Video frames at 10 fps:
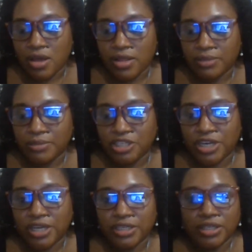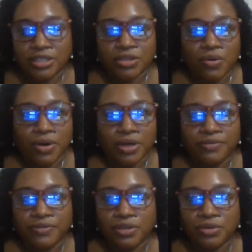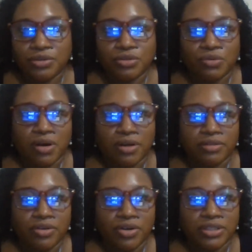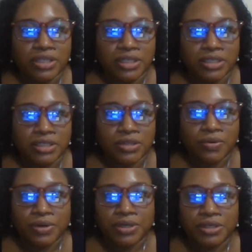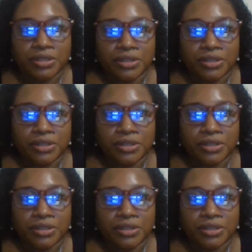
Let me share the Discord for those who are not in Discord.